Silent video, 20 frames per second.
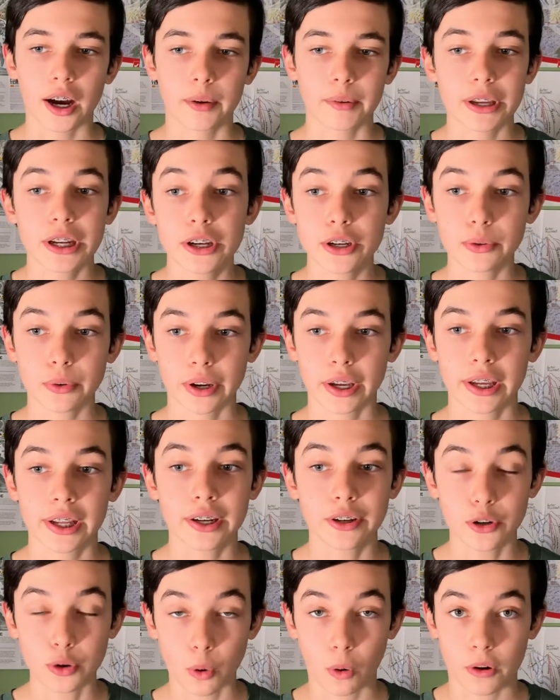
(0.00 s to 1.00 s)

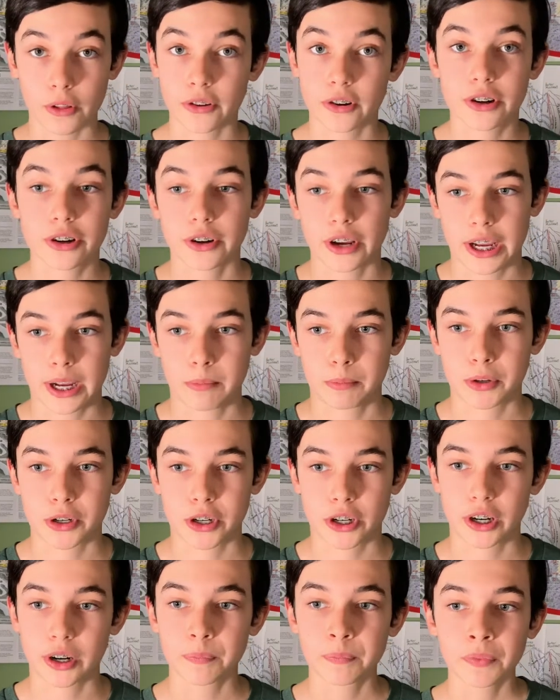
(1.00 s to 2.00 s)
in northern New
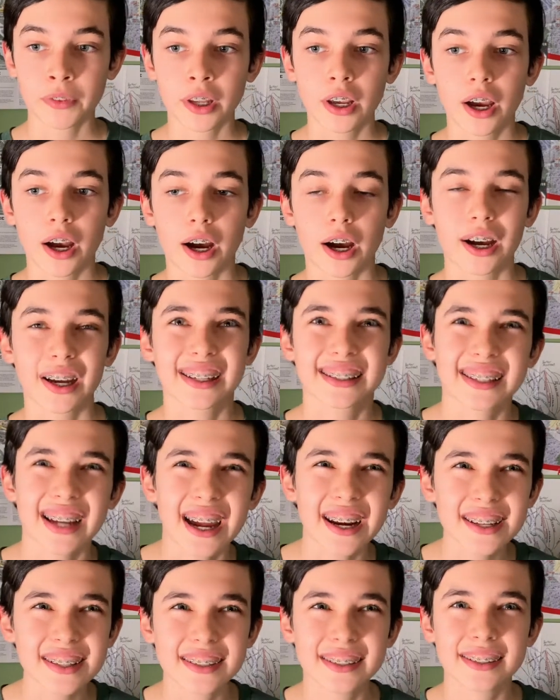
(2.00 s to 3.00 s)
Hampshire. It's
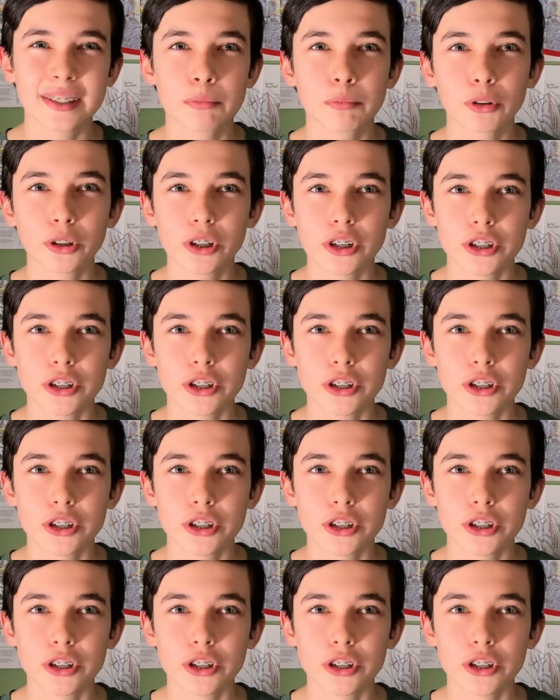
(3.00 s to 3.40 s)
kind of similar